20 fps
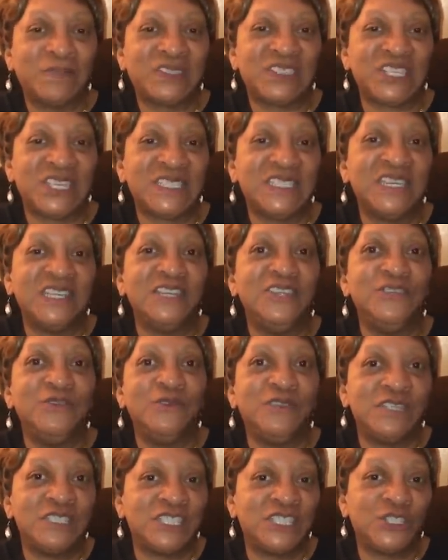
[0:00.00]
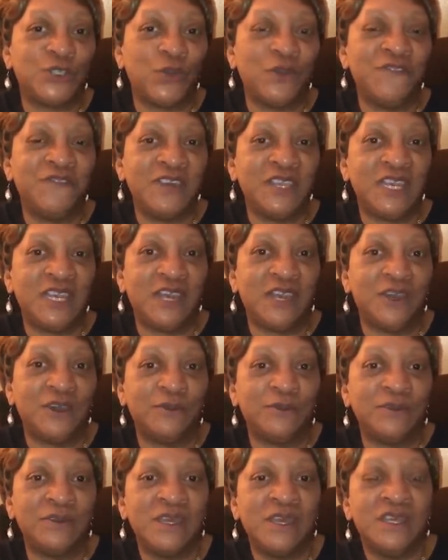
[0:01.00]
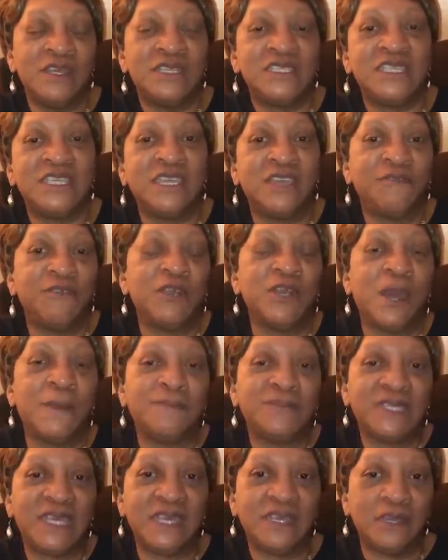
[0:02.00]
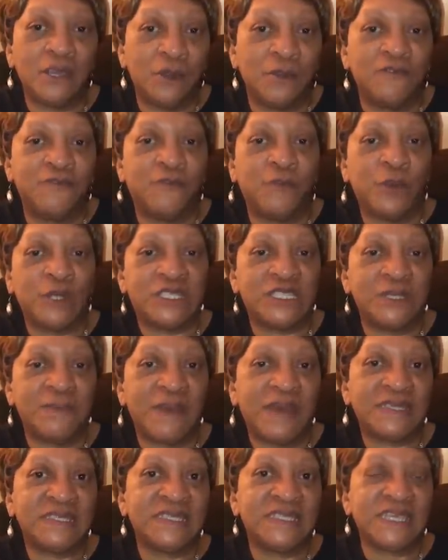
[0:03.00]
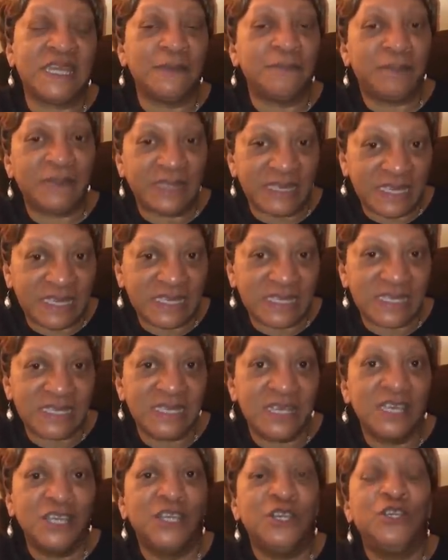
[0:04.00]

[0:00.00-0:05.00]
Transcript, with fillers: Just sending you this short video to give you an update of what's about to take place.